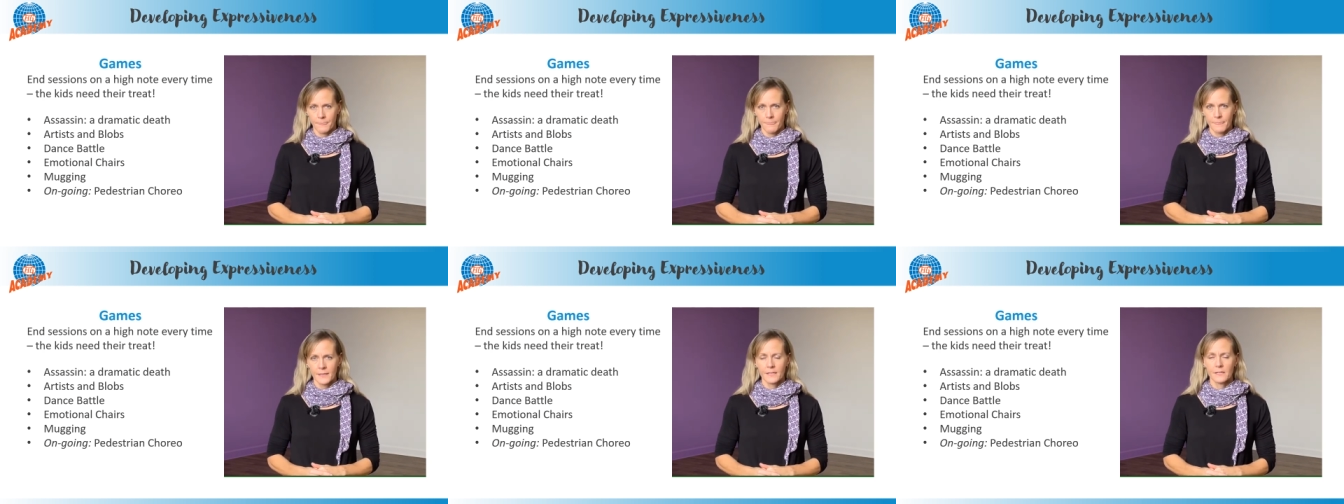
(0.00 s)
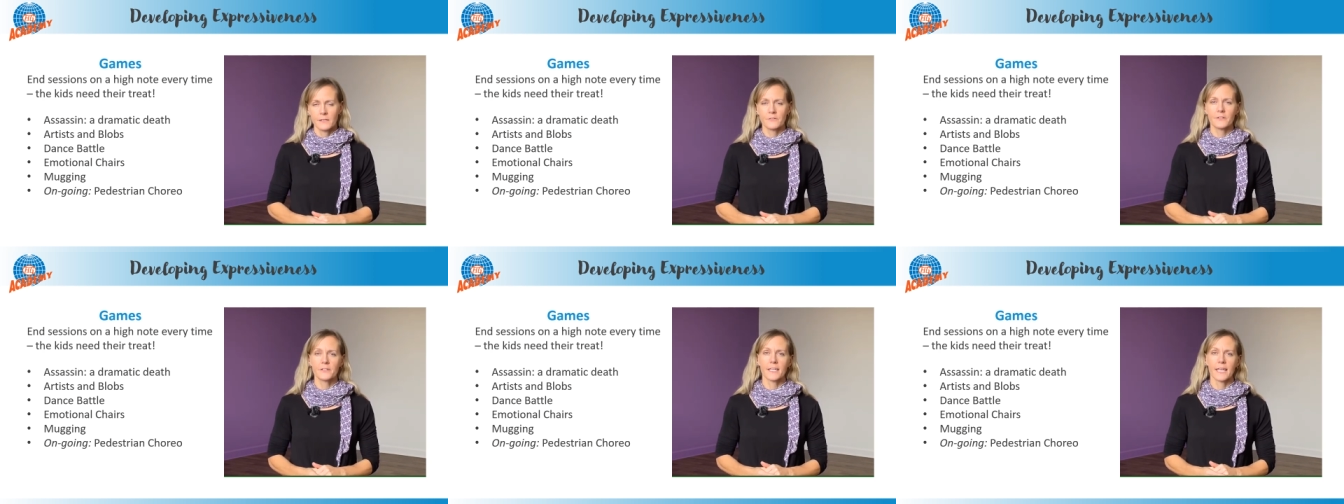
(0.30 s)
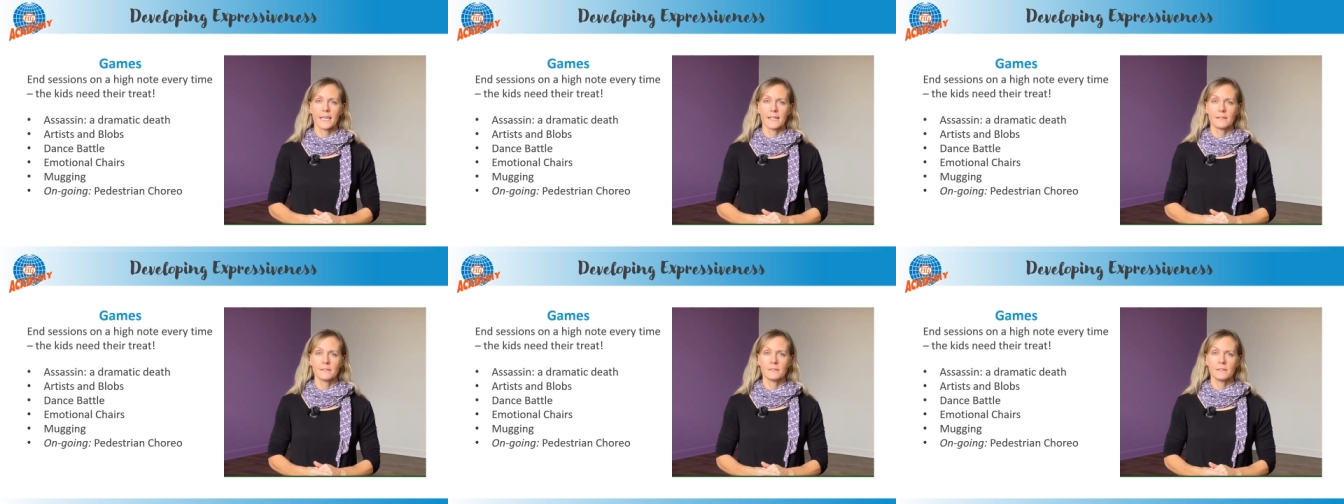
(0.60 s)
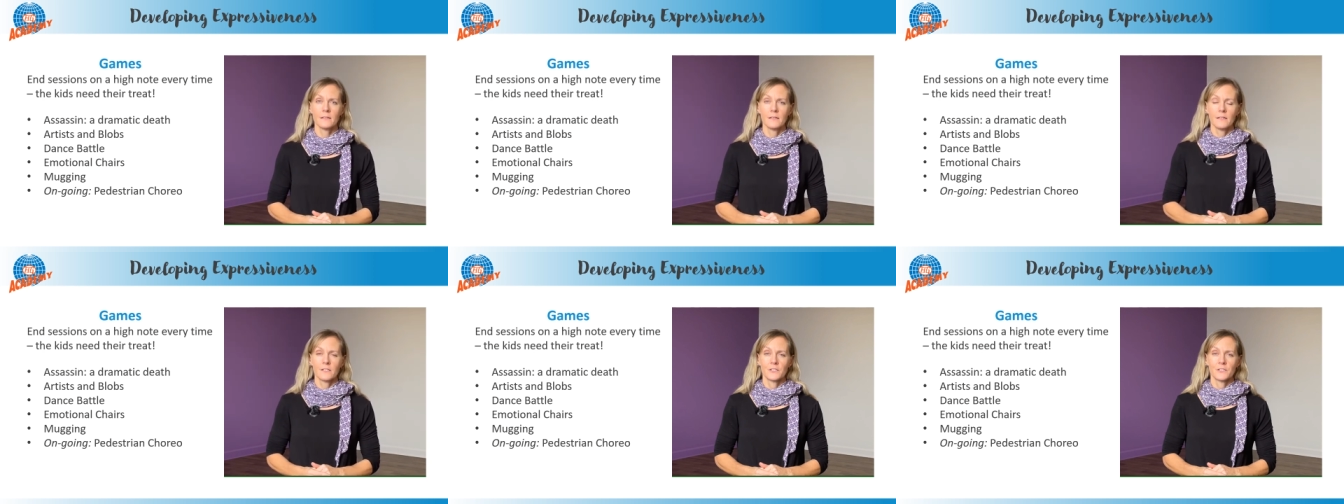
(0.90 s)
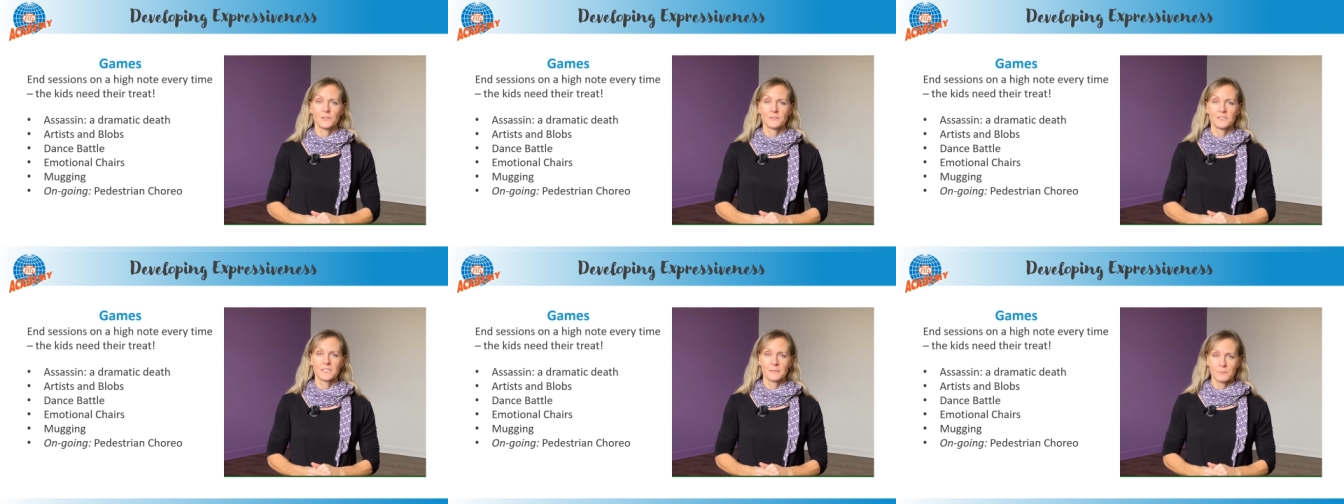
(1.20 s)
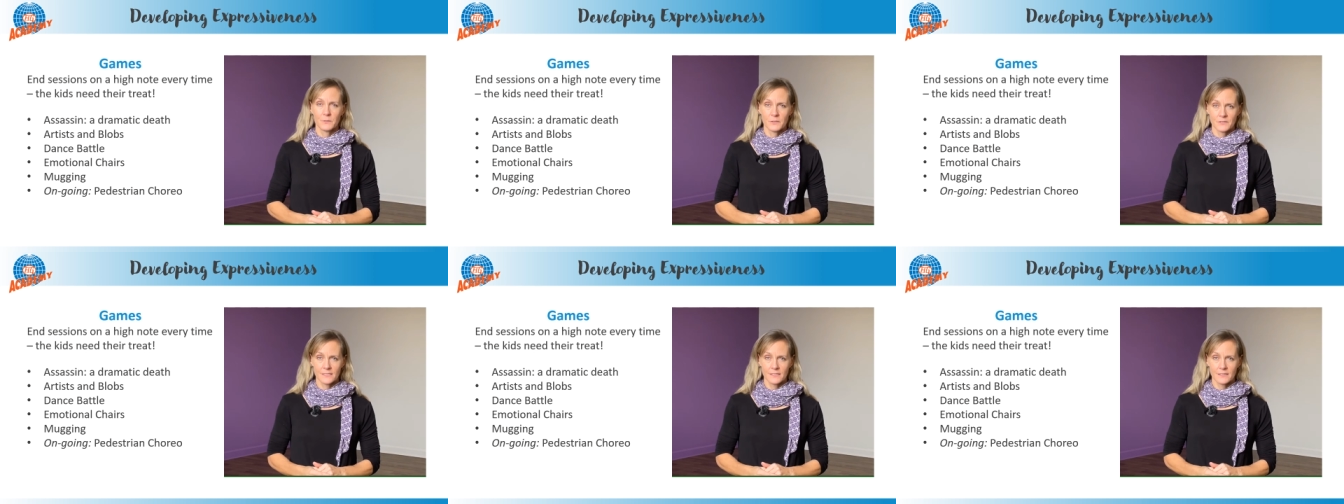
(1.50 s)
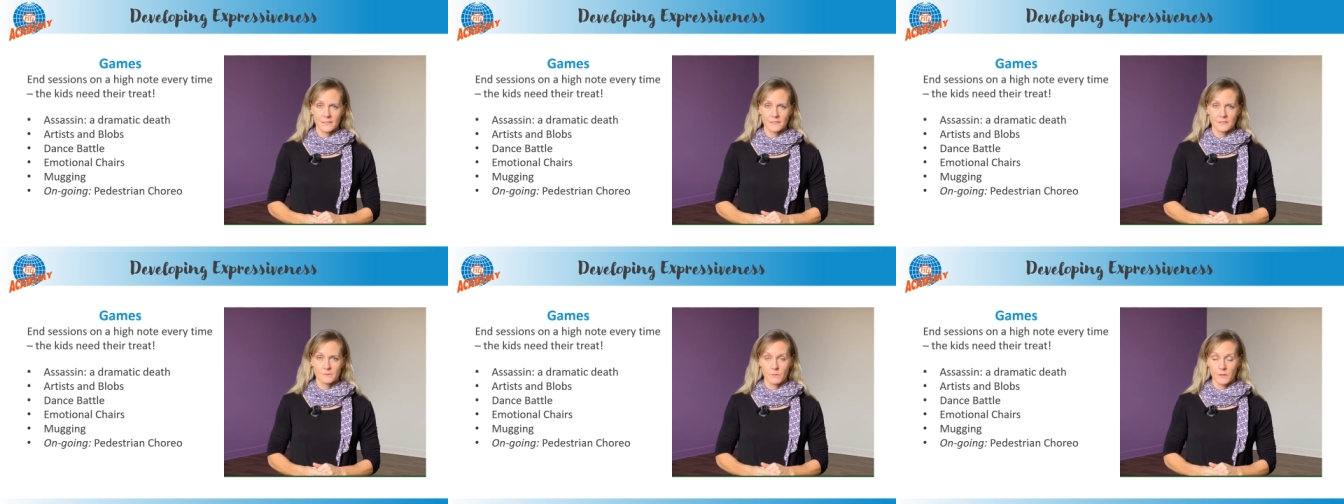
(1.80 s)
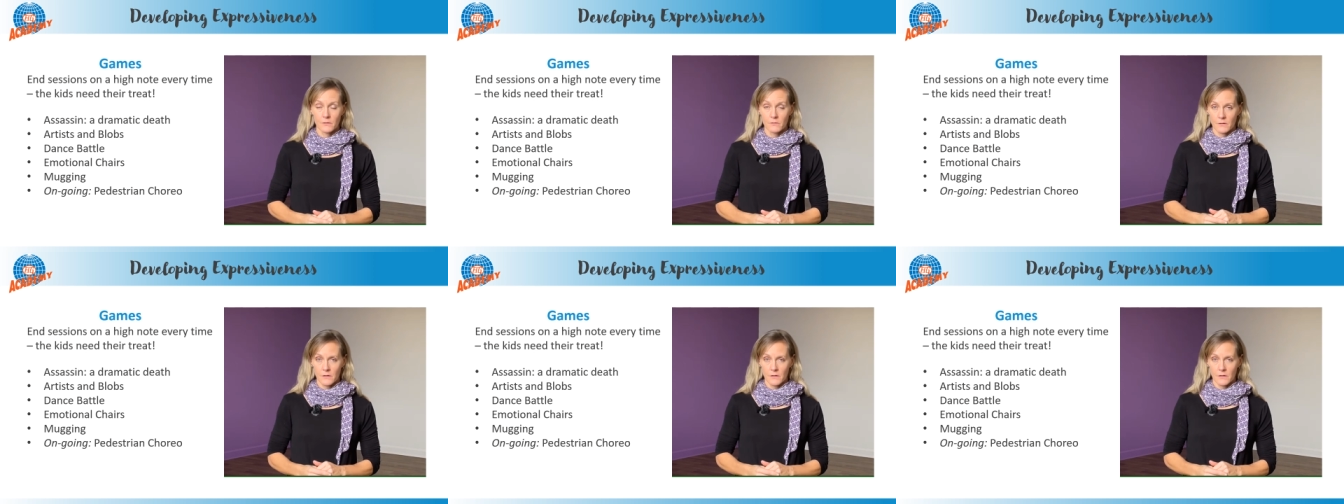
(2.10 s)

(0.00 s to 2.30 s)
Here again, using music that's rather